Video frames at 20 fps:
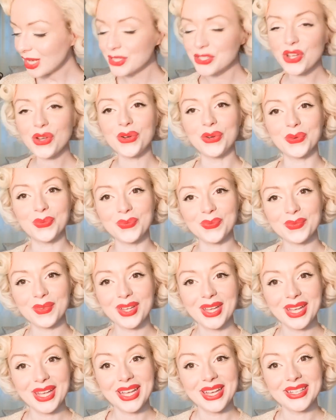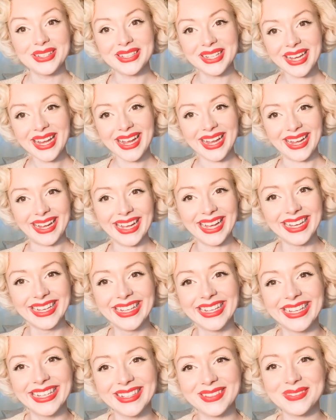So today
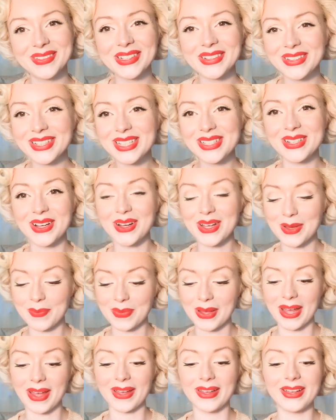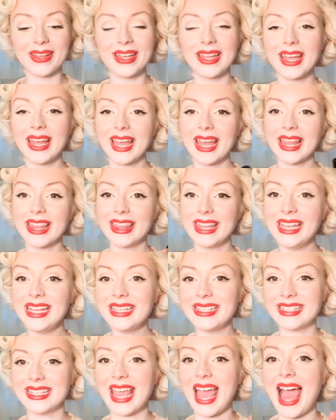we're going to talk about
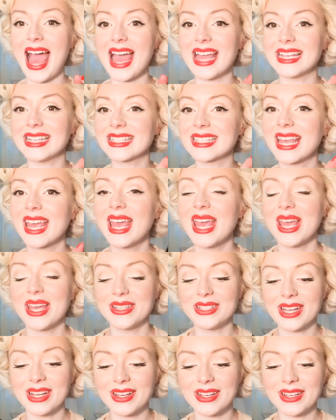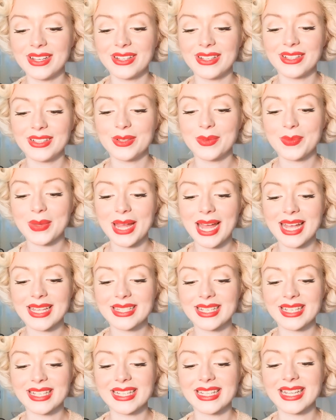these guys. Now you'll be
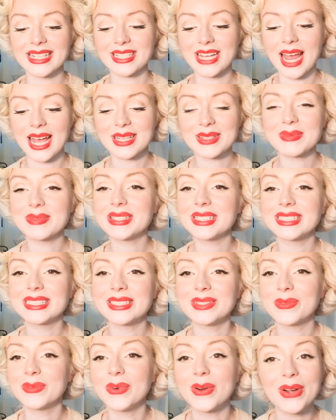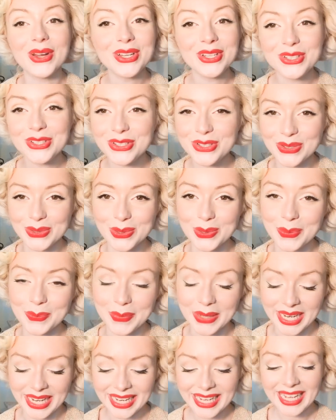asking, Jasmine, what are you
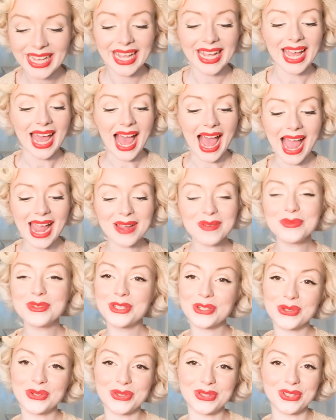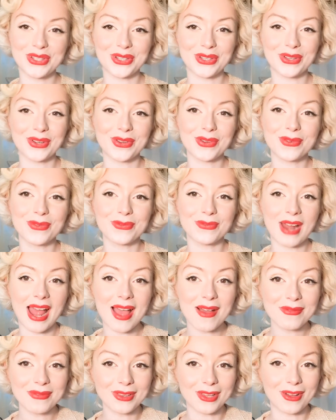showing me? I am showing you
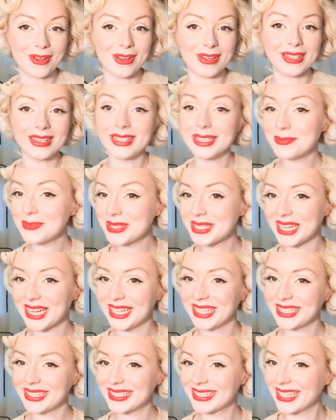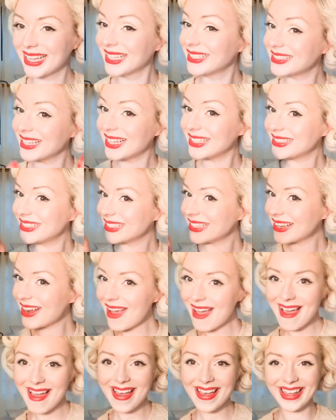Revlon lipsticks. Da, da, da,
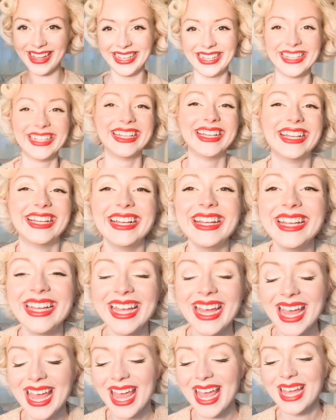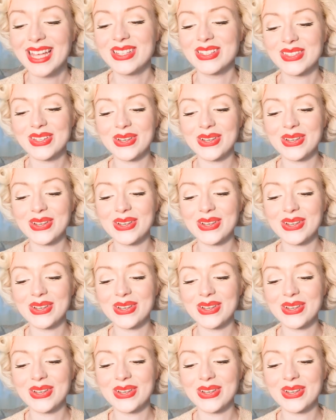da.